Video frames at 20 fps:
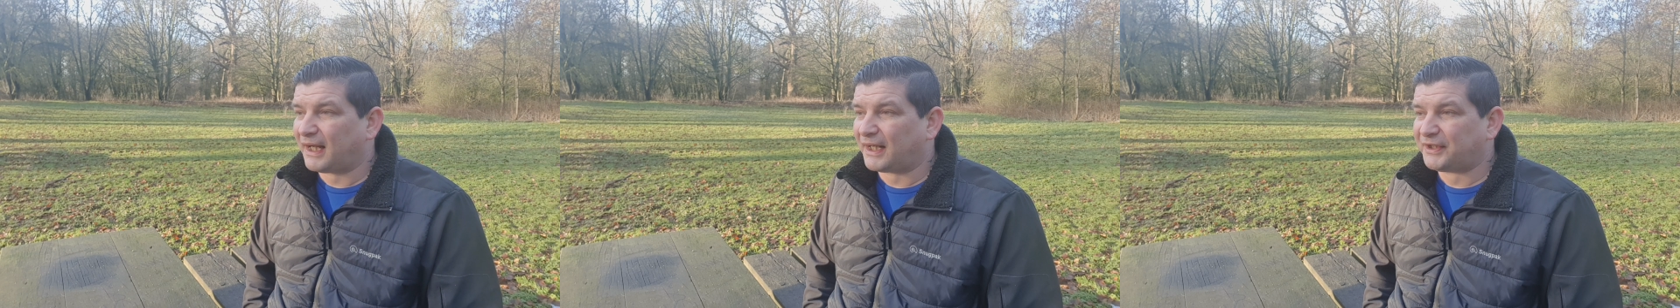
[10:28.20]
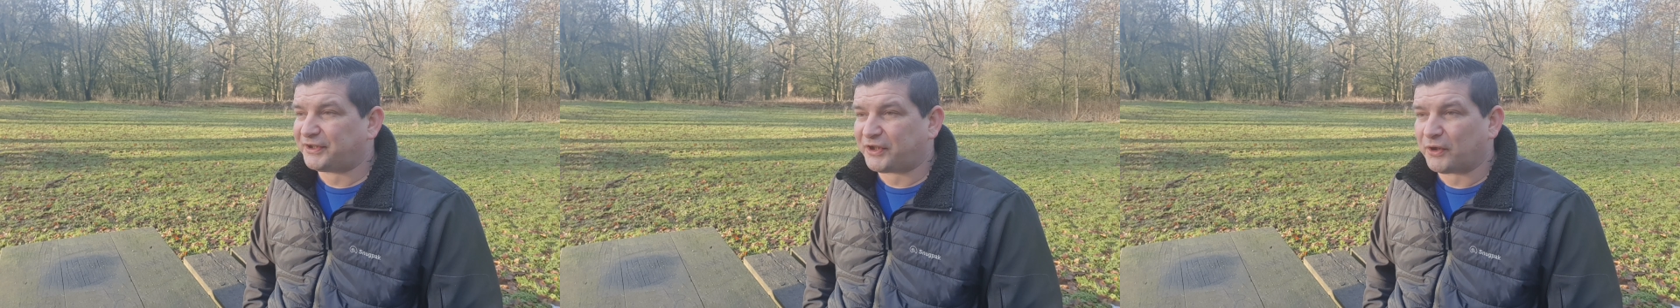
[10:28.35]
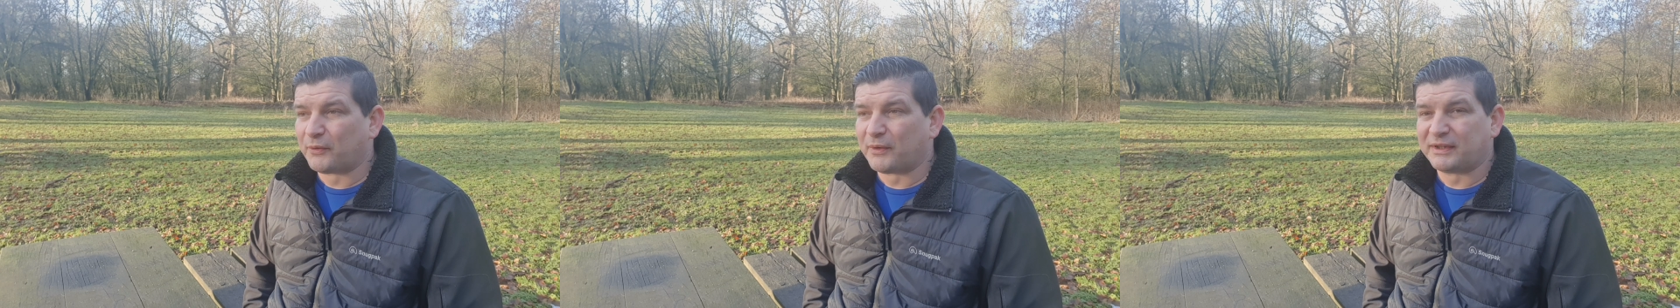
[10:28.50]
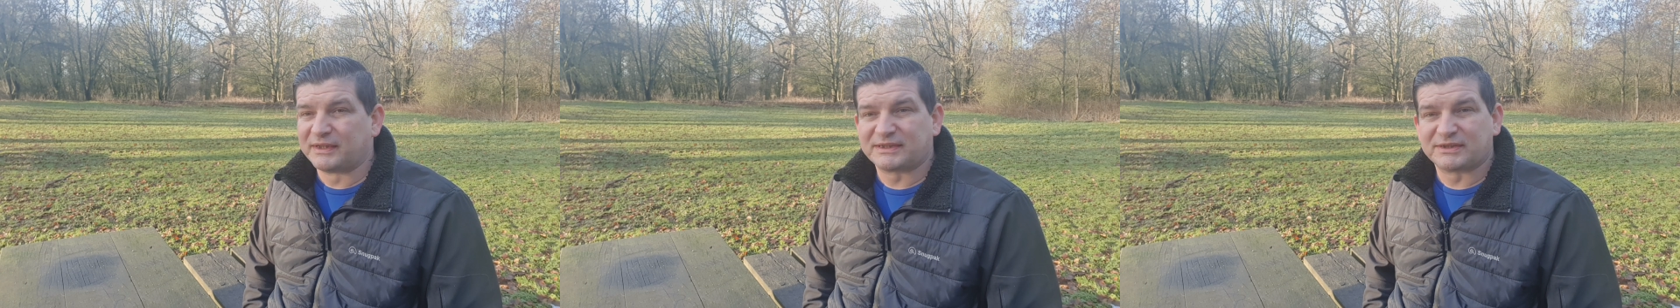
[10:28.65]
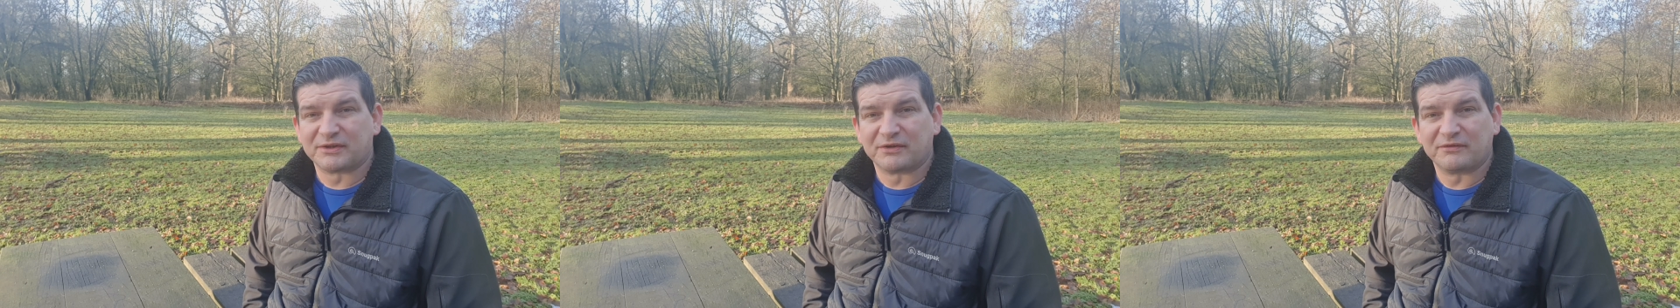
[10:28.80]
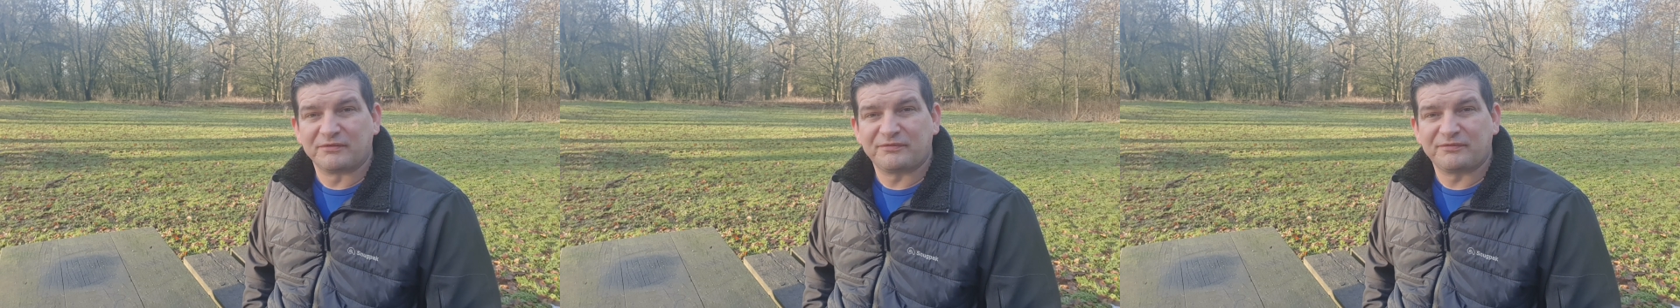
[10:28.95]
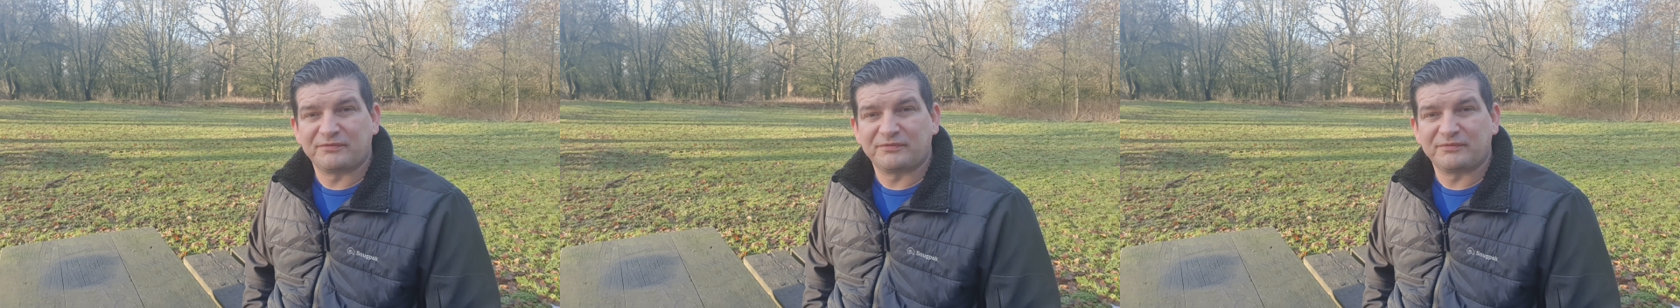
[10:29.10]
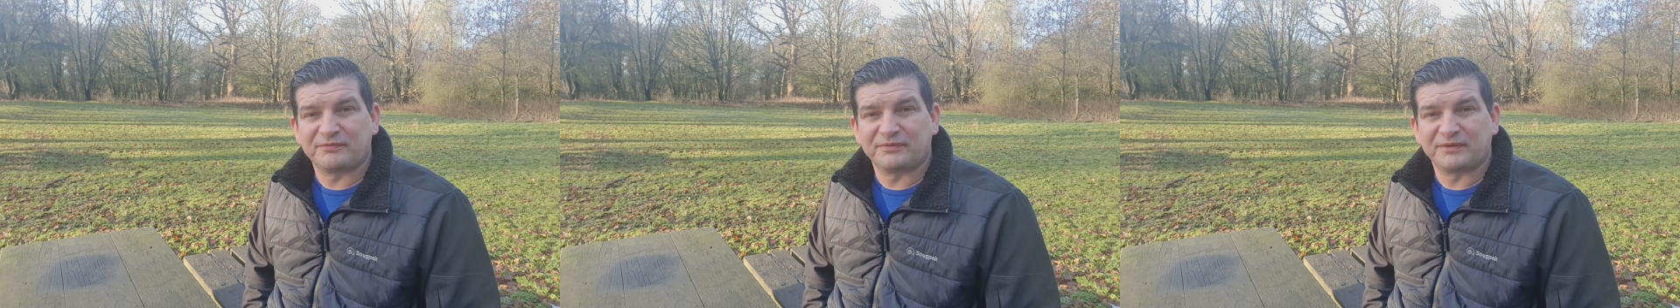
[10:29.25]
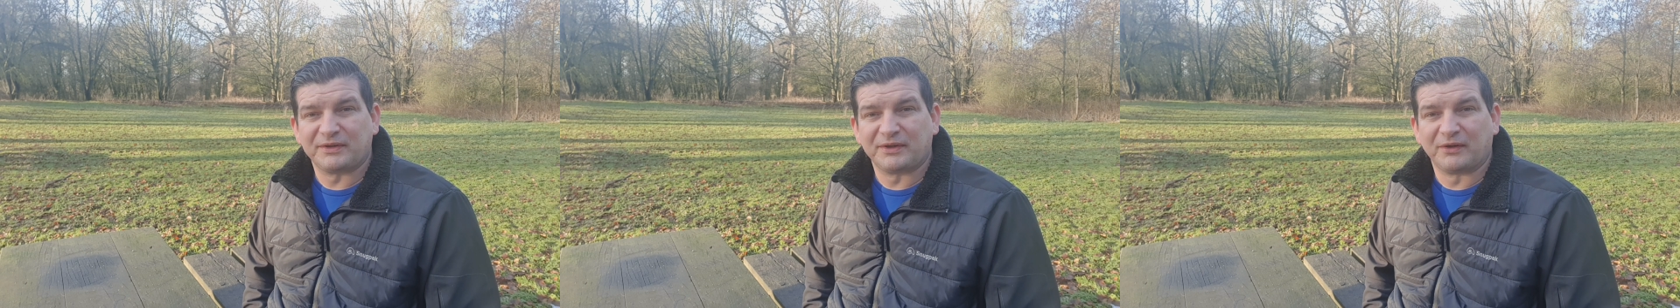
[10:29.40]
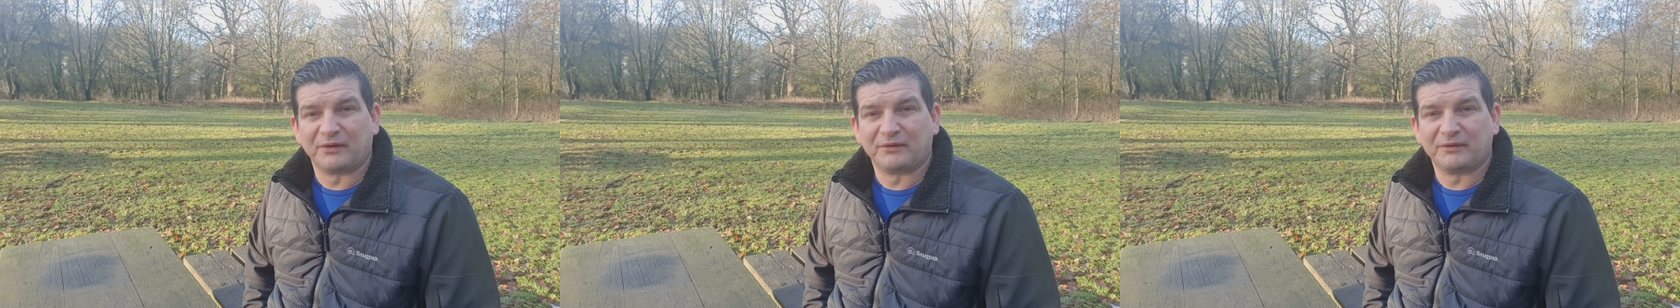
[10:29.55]
doing stuff,
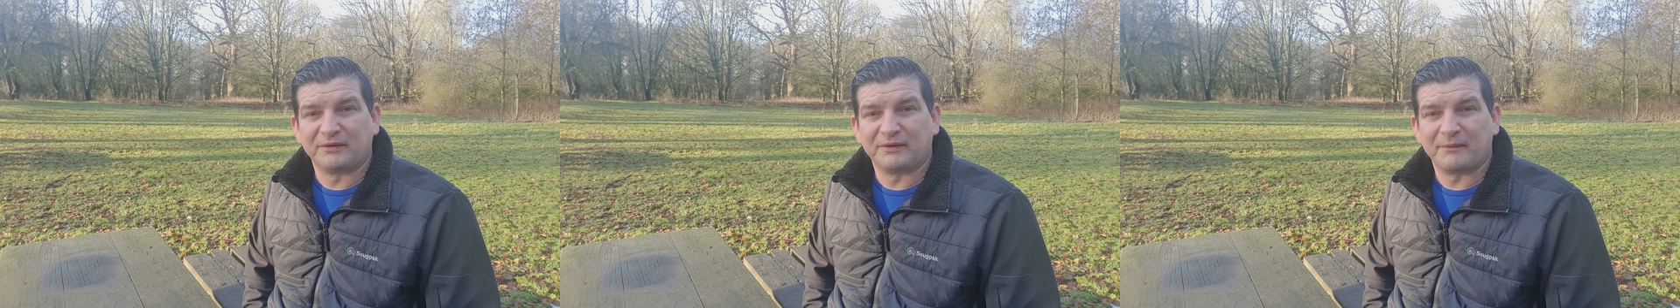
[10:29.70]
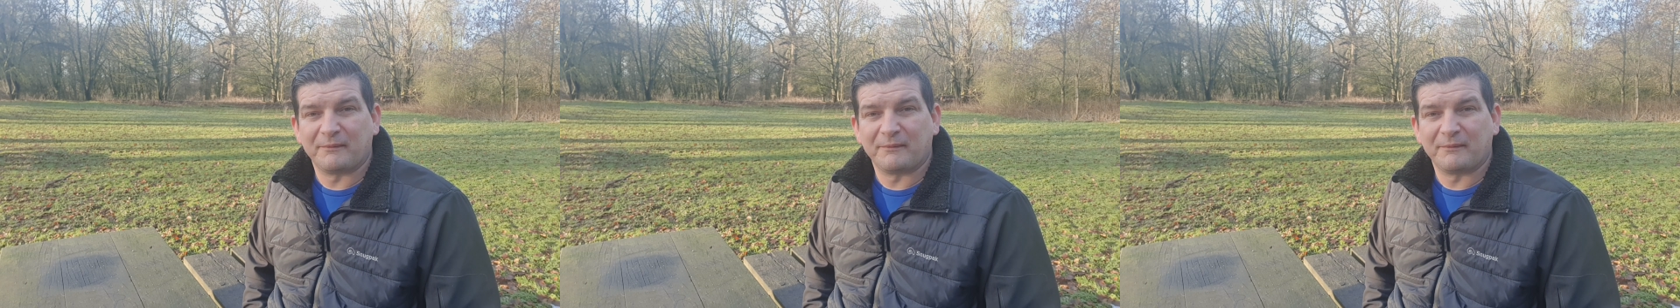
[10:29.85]
you know,